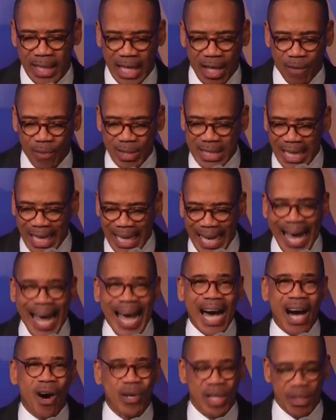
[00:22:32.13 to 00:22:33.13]
It was
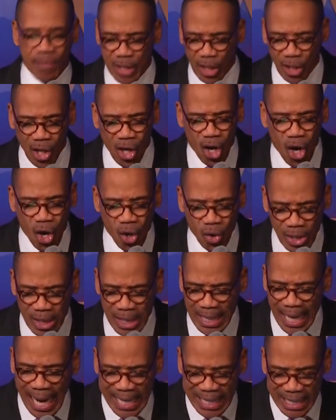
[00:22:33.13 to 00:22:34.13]
loud. It was a
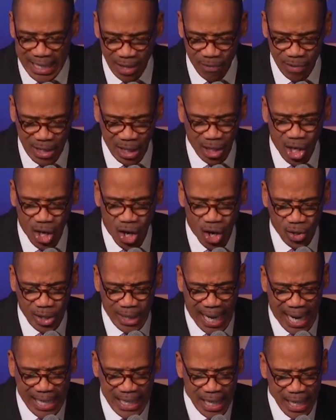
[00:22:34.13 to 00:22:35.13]
long night. It was a
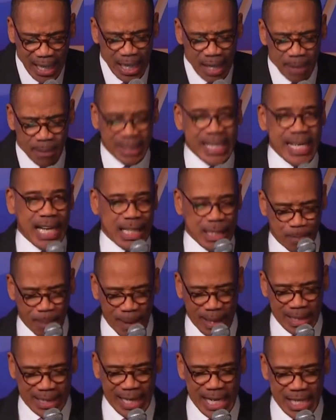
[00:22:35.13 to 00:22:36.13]
long night, but the
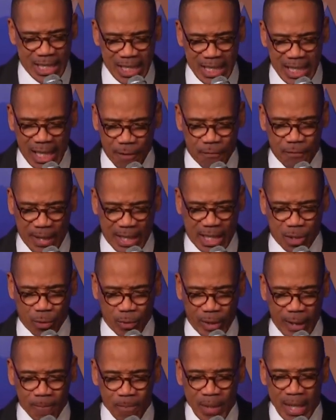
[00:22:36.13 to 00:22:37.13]
expectation of
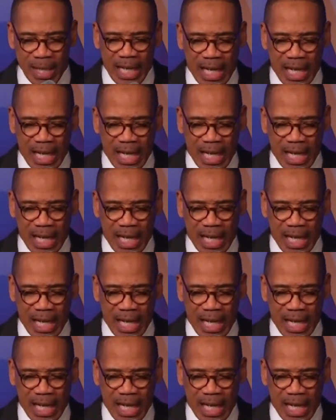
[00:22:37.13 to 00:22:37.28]
victory.